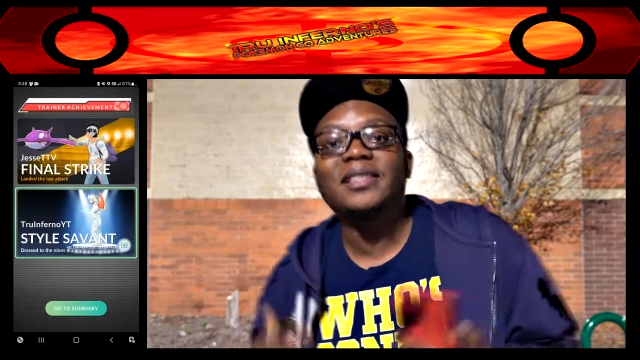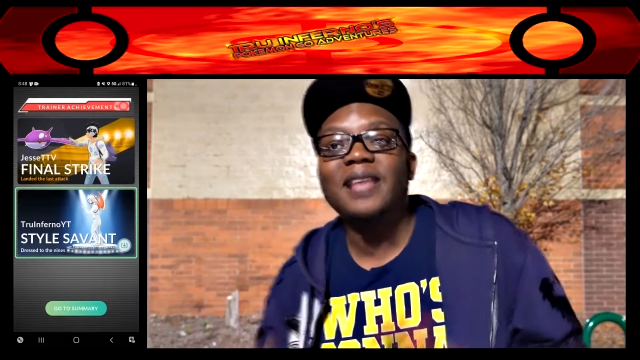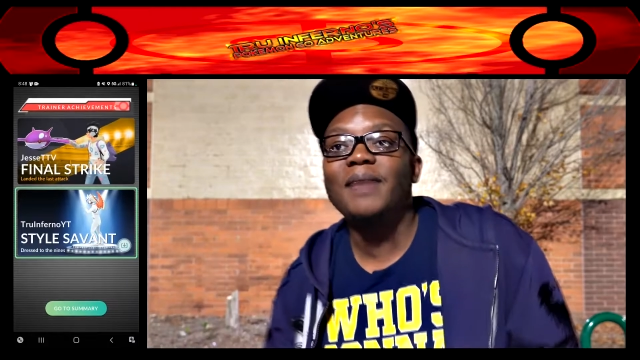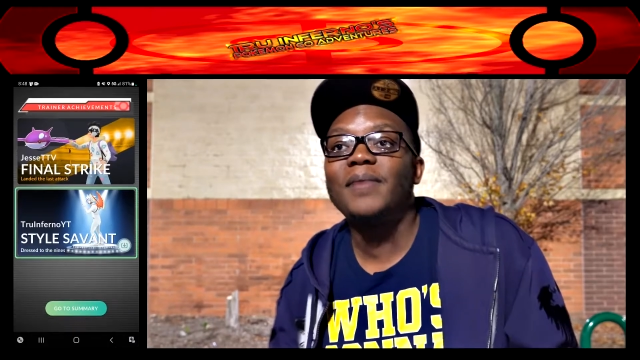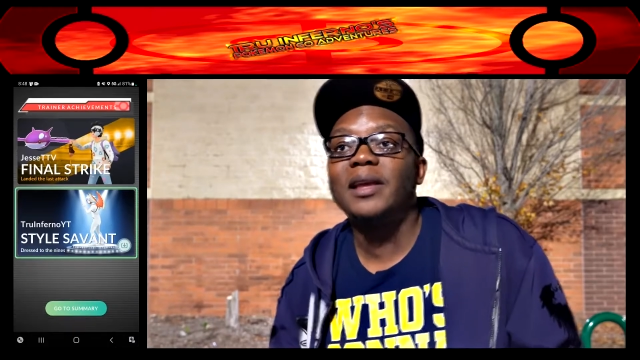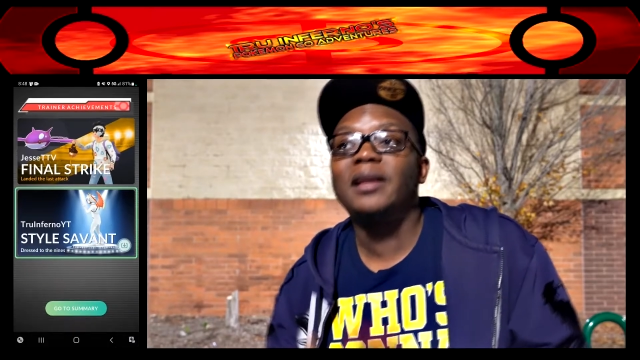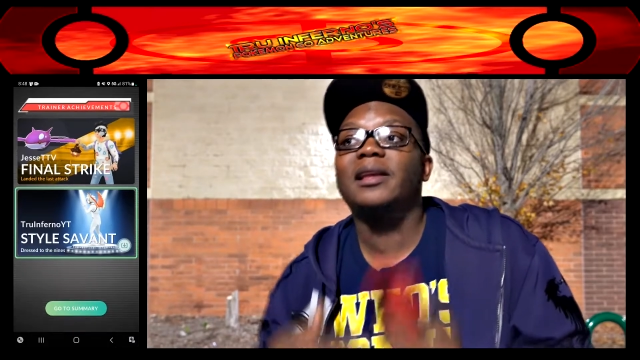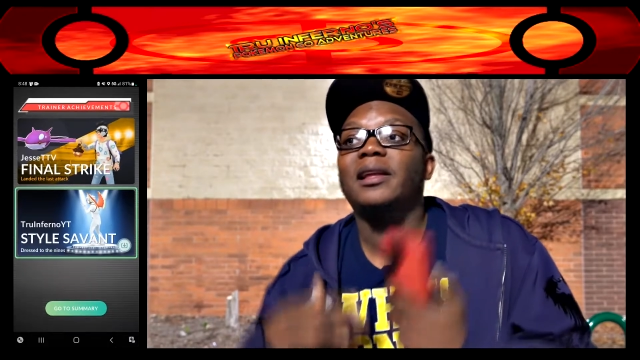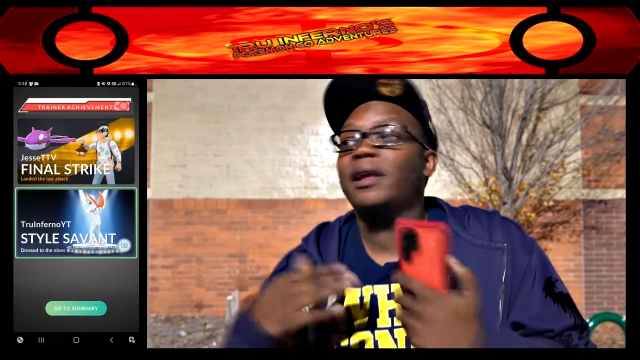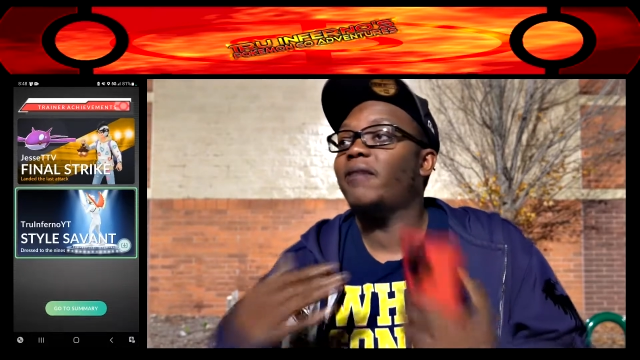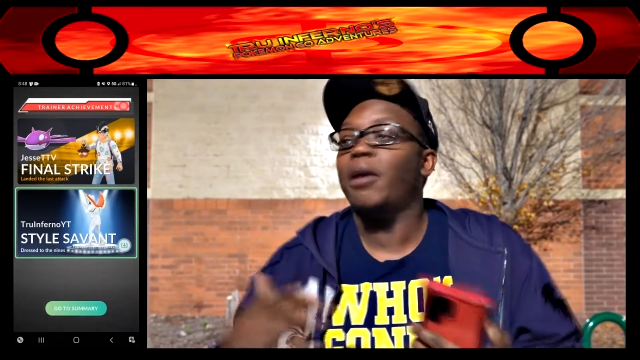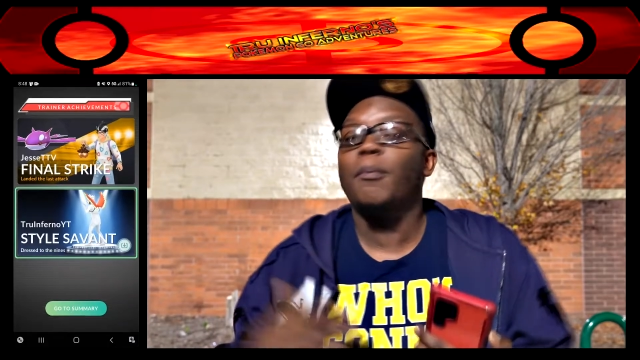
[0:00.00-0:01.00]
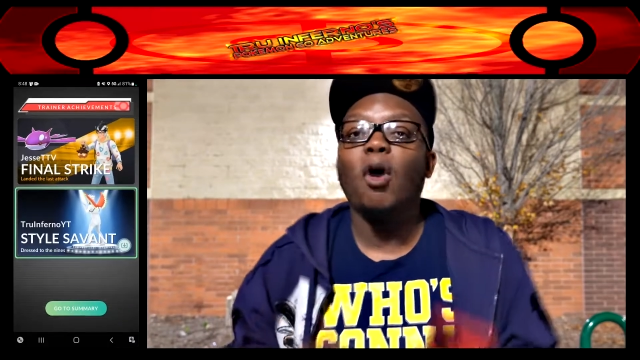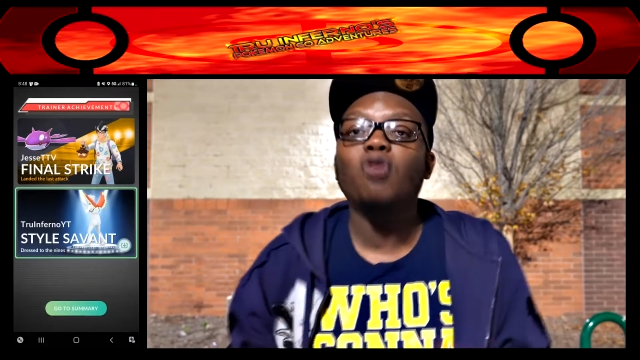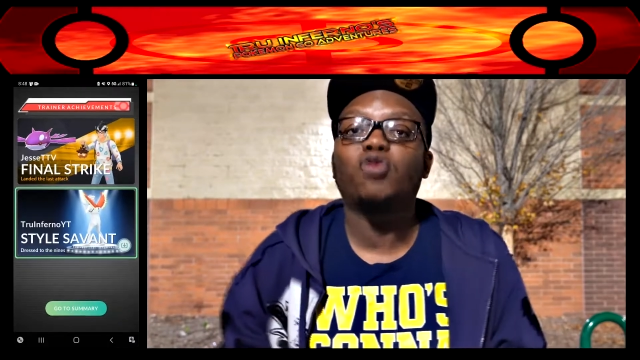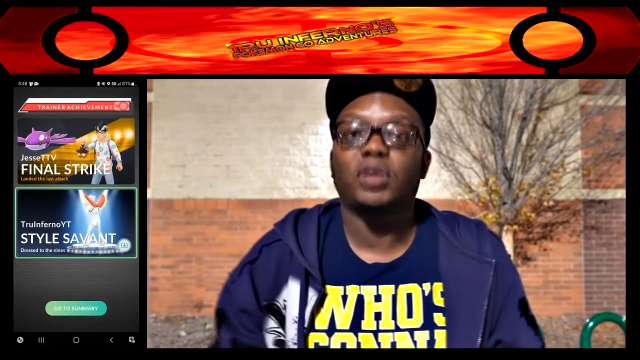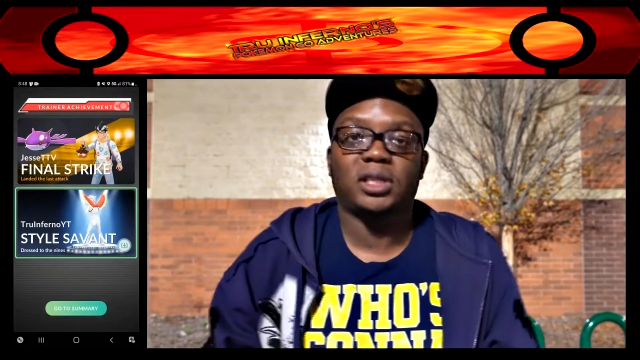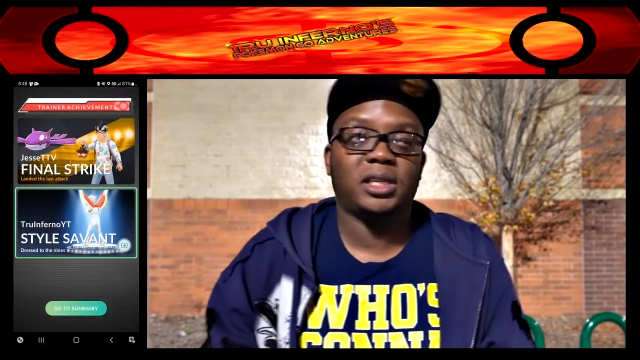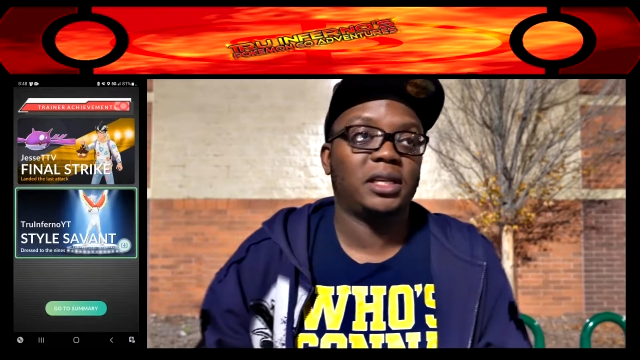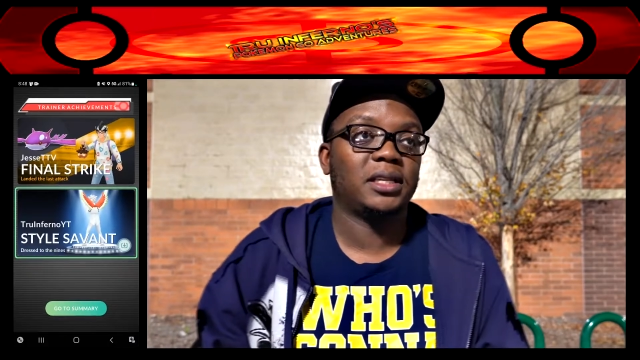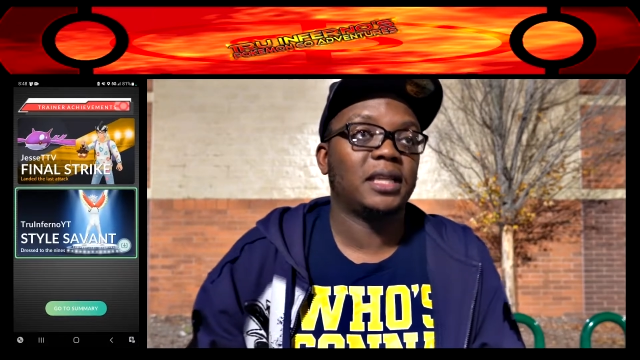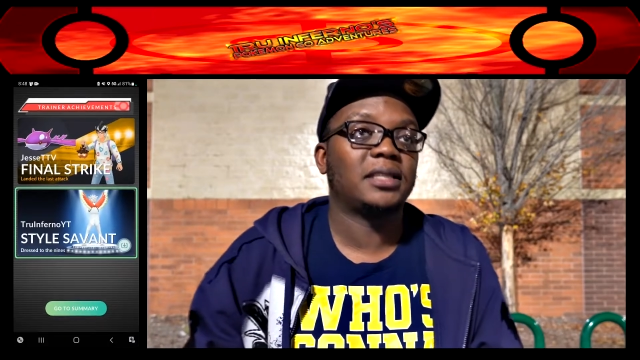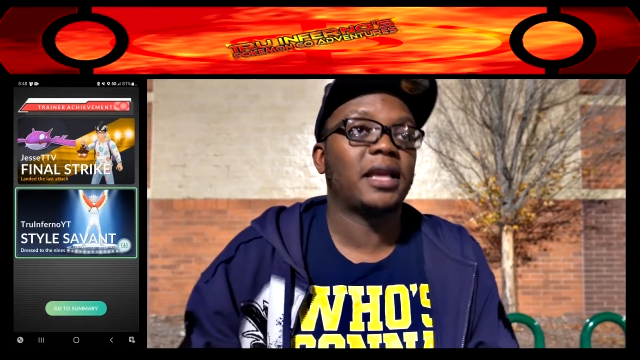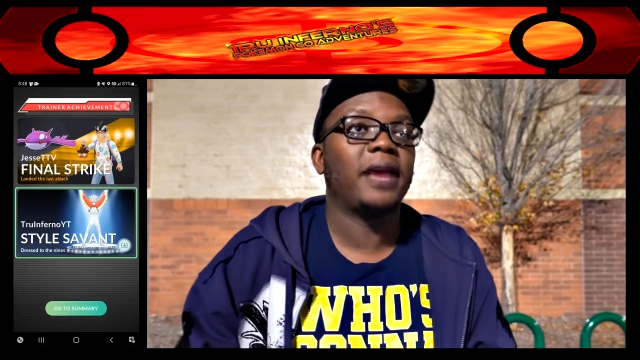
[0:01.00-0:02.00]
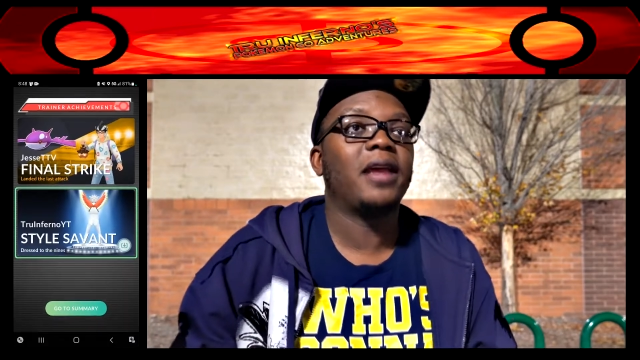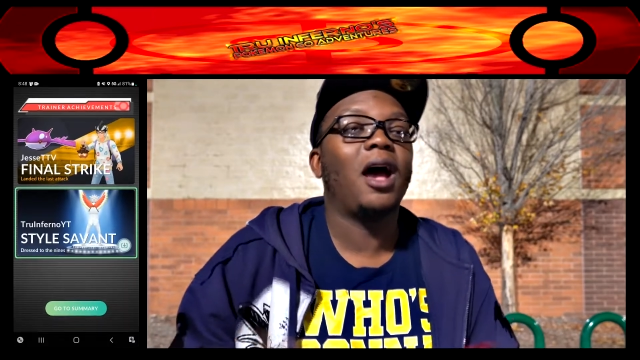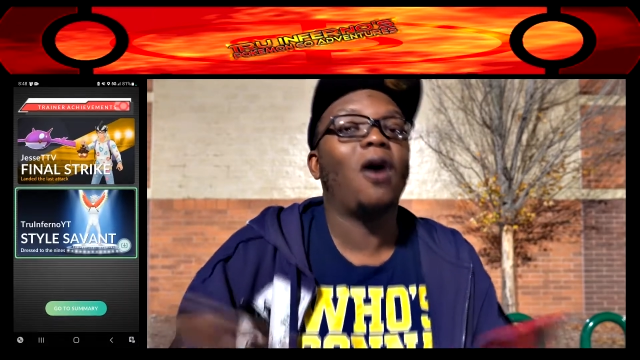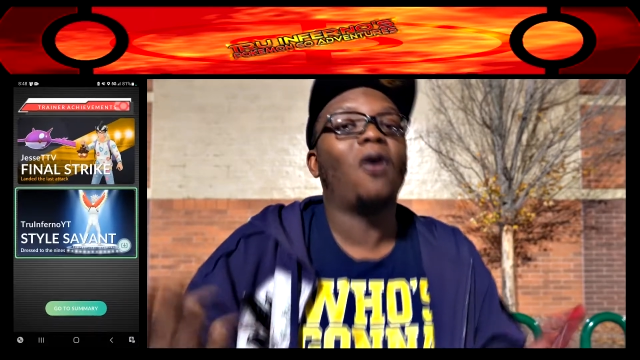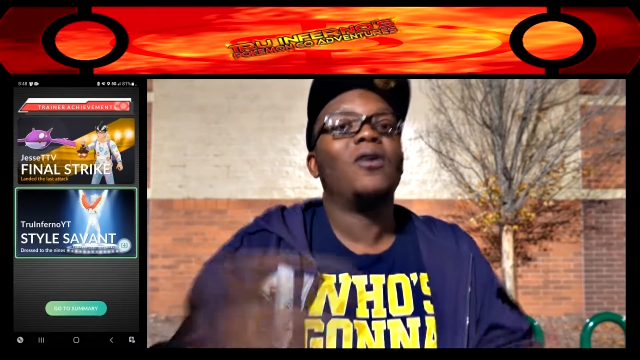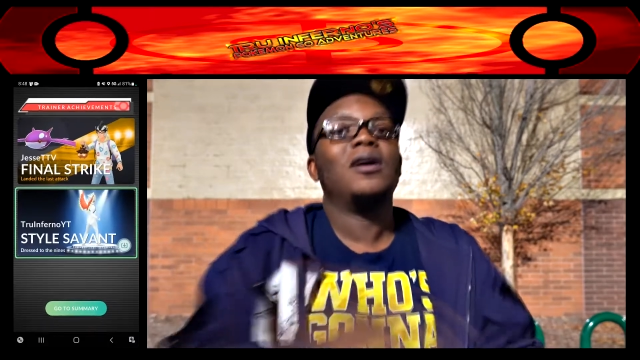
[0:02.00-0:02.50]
seven Galarian Moltres and say, yo,